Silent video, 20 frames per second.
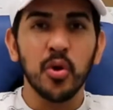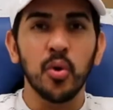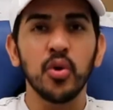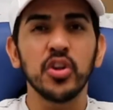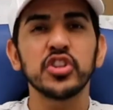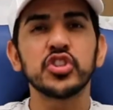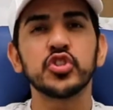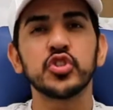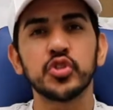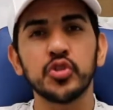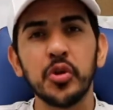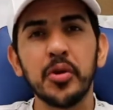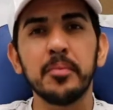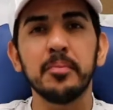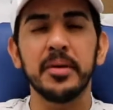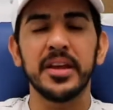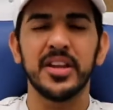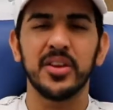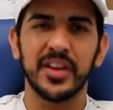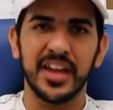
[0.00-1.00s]
goal
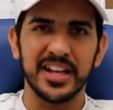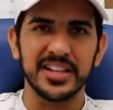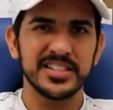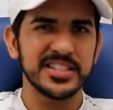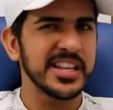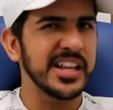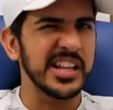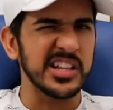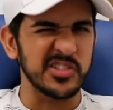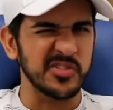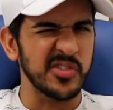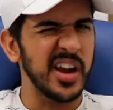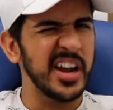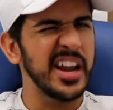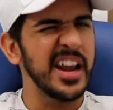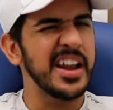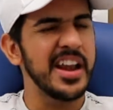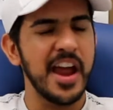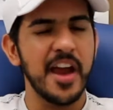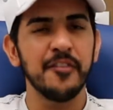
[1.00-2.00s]
should be to get sales,
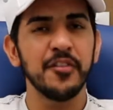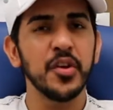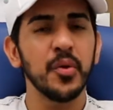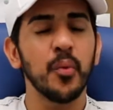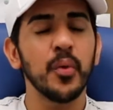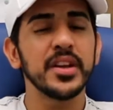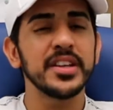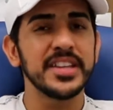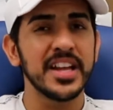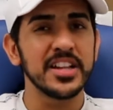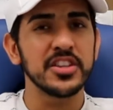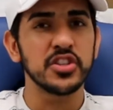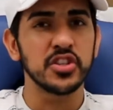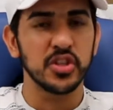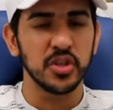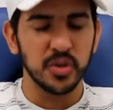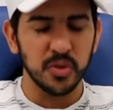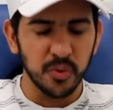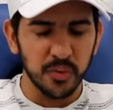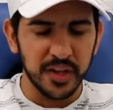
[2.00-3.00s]
right? And everyone tends
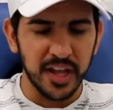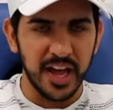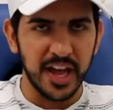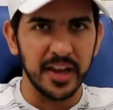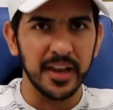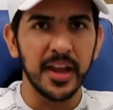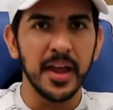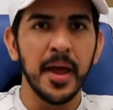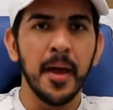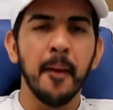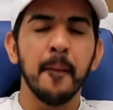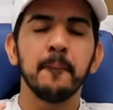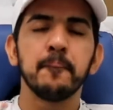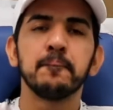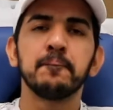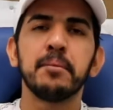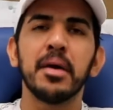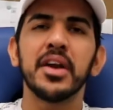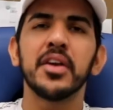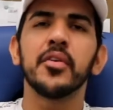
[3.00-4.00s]
to do that.
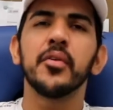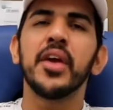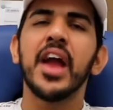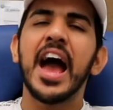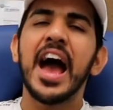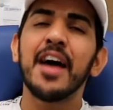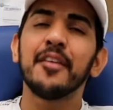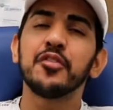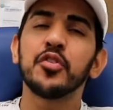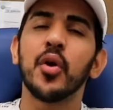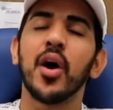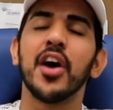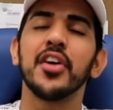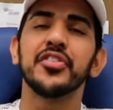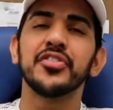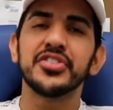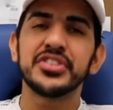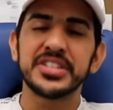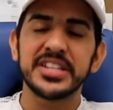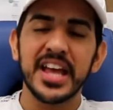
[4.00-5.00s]
But we have to
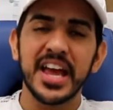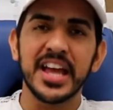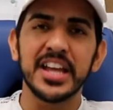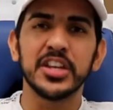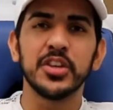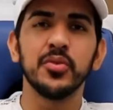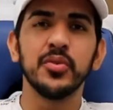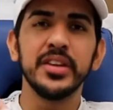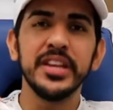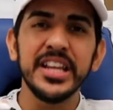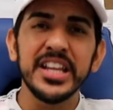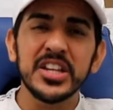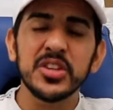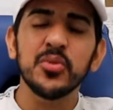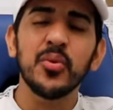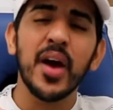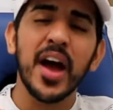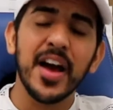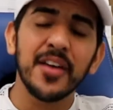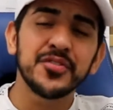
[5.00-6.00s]
understand, you need
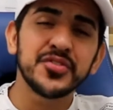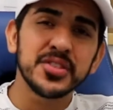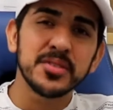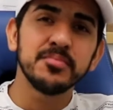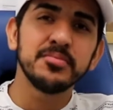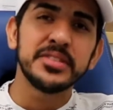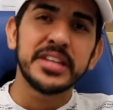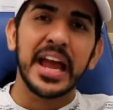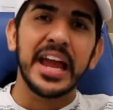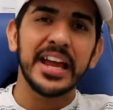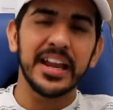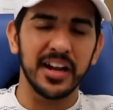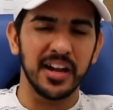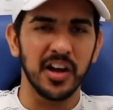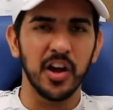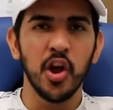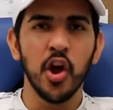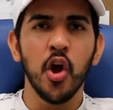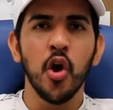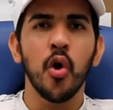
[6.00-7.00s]
to have some
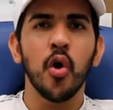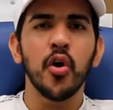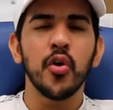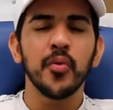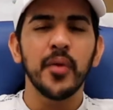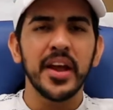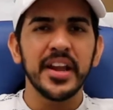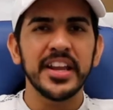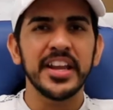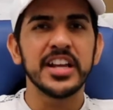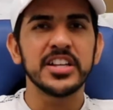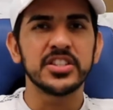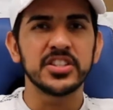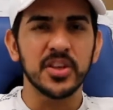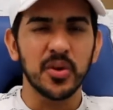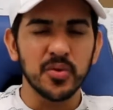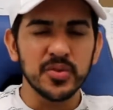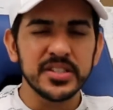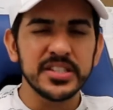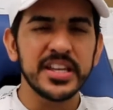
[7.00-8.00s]
data already
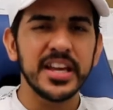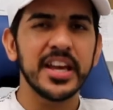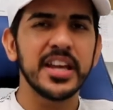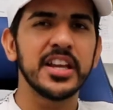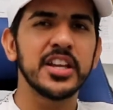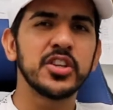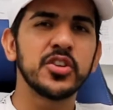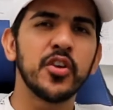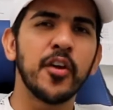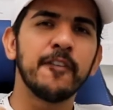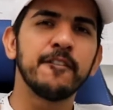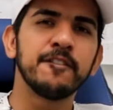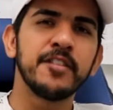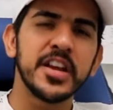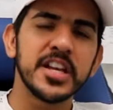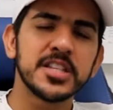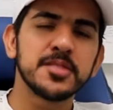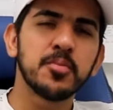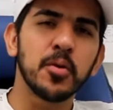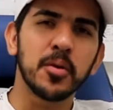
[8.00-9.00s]
associated to your
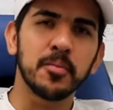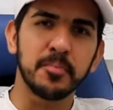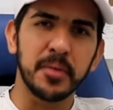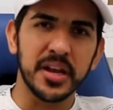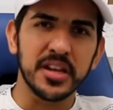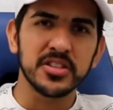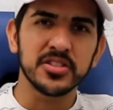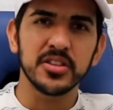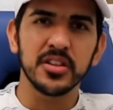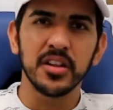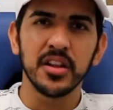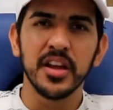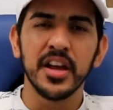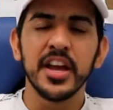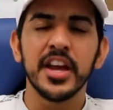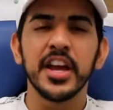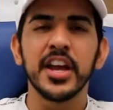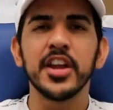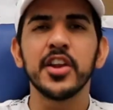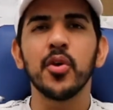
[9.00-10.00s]
Facebook Pixel
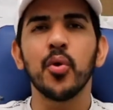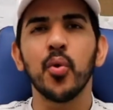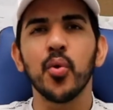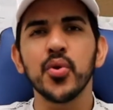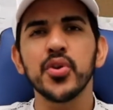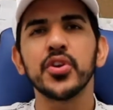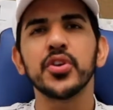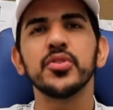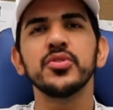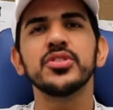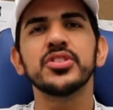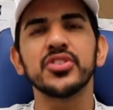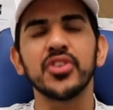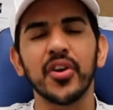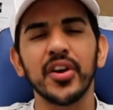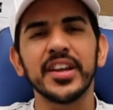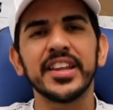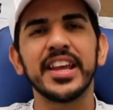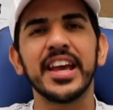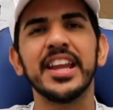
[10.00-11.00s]
in order to
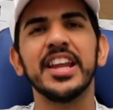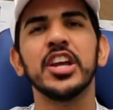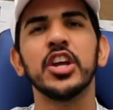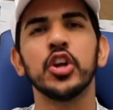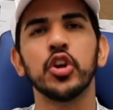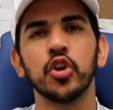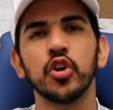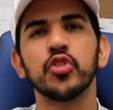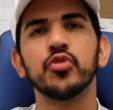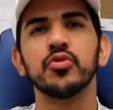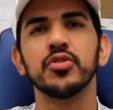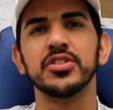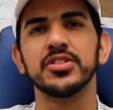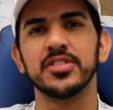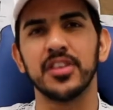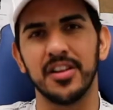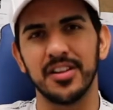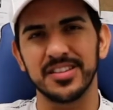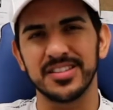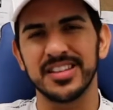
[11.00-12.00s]
start getting good
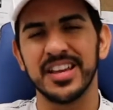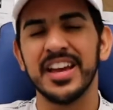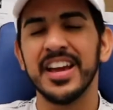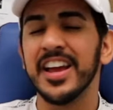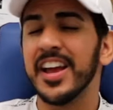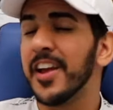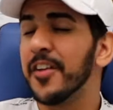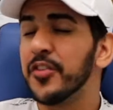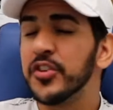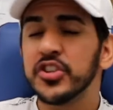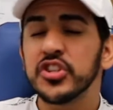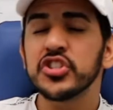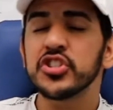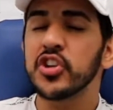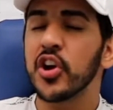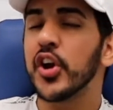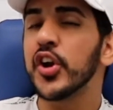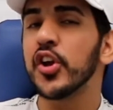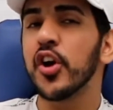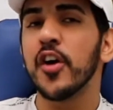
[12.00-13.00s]
results. If you're just
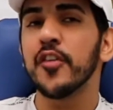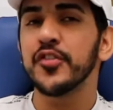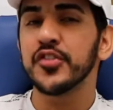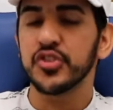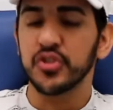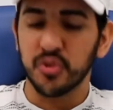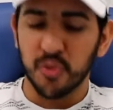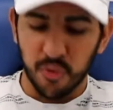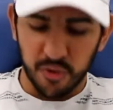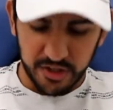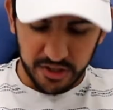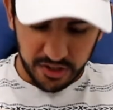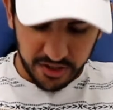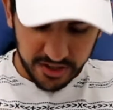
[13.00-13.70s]
starting off a store and